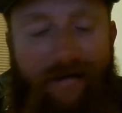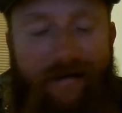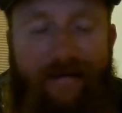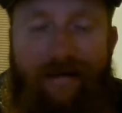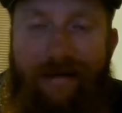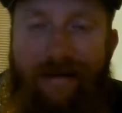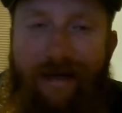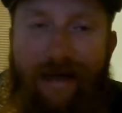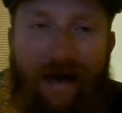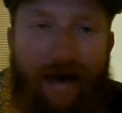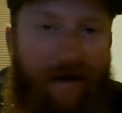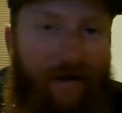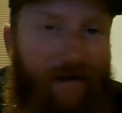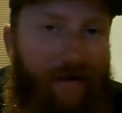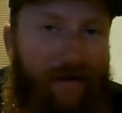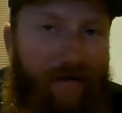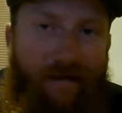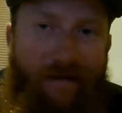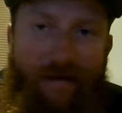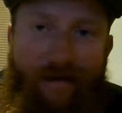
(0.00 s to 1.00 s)
Yeah, they
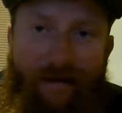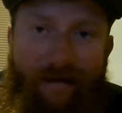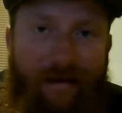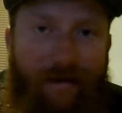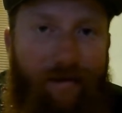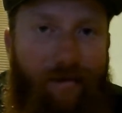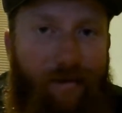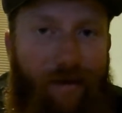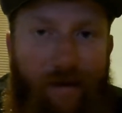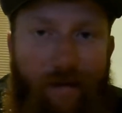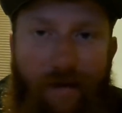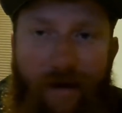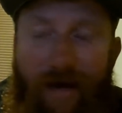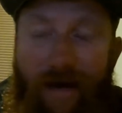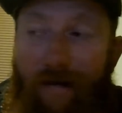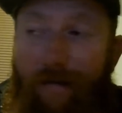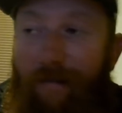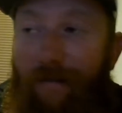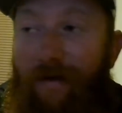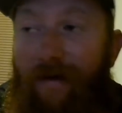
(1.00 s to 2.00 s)
can be a pain,
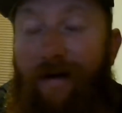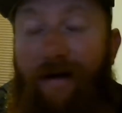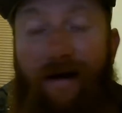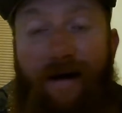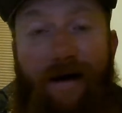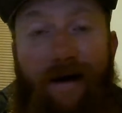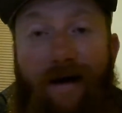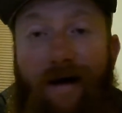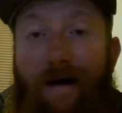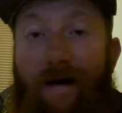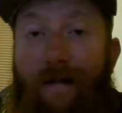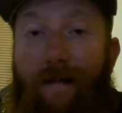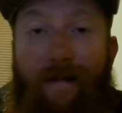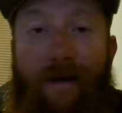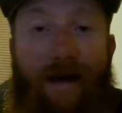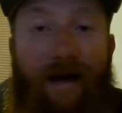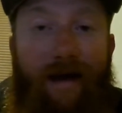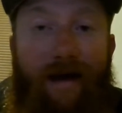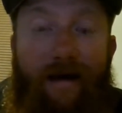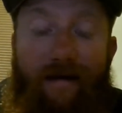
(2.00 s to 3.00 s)
but man,
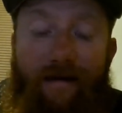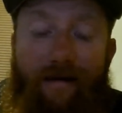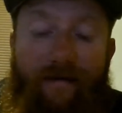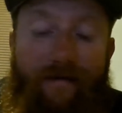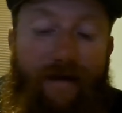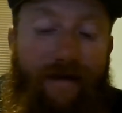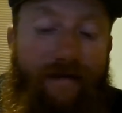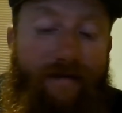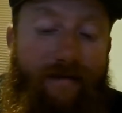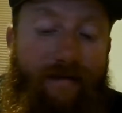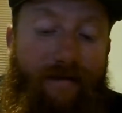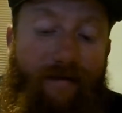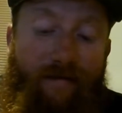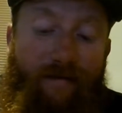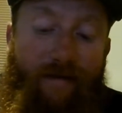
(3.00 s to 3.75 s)
I love that stuff.